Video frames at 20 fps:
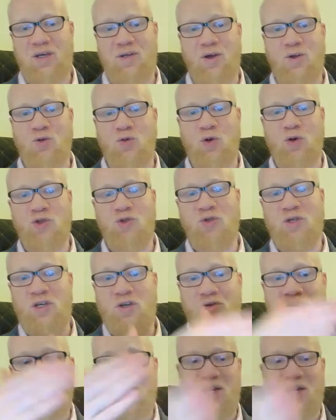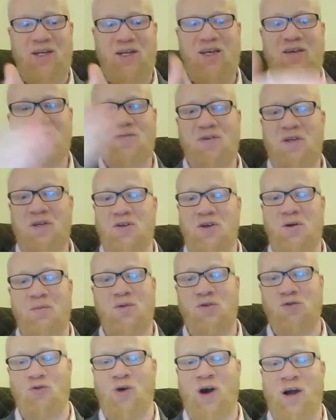In other words, you can create an infinite number
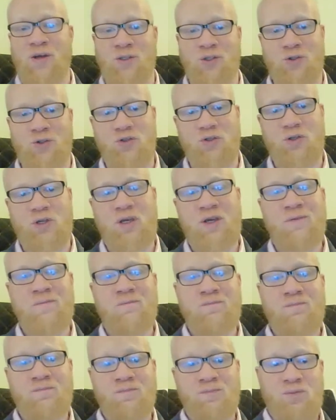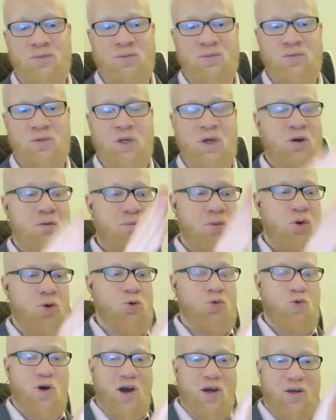of watchers. Mode
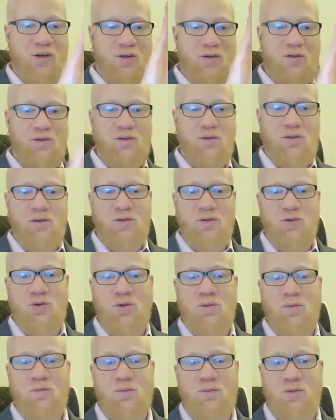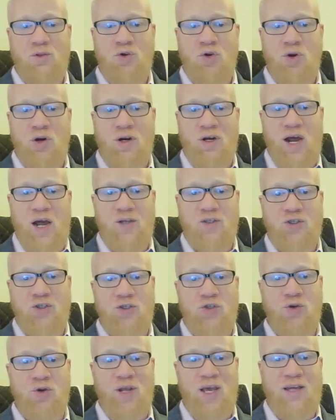one, you're unconscious,
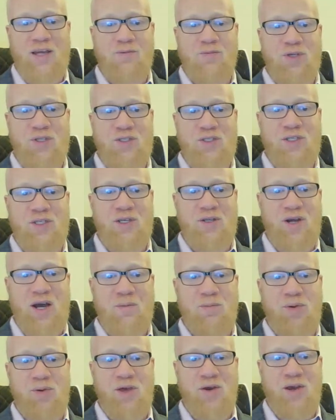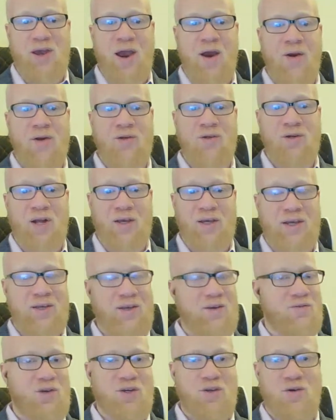you're an NPC, non-player character, like in
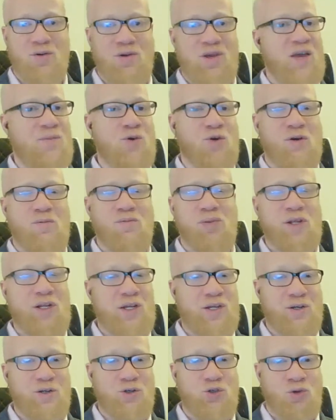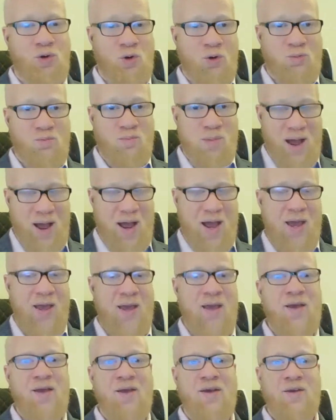a video game. You're completely controlled by
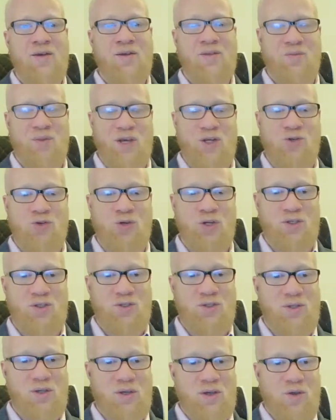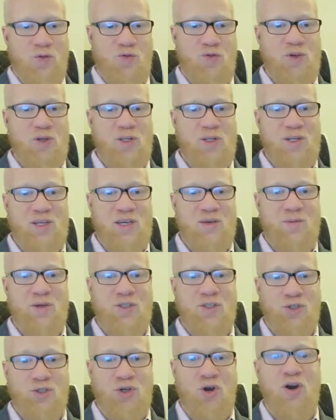the matrix, feeling,
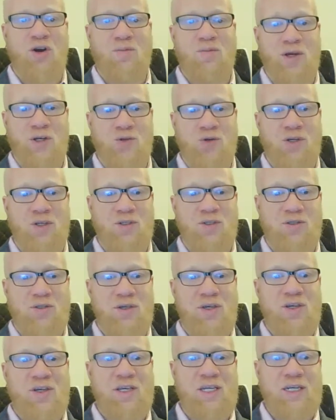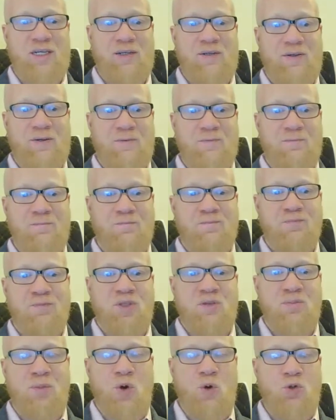image, and talk matrix.
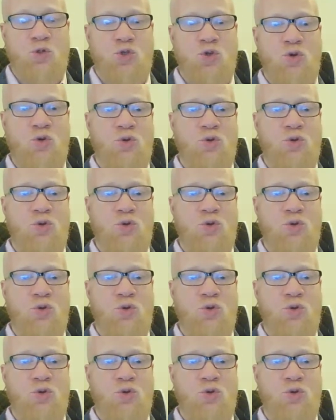Mode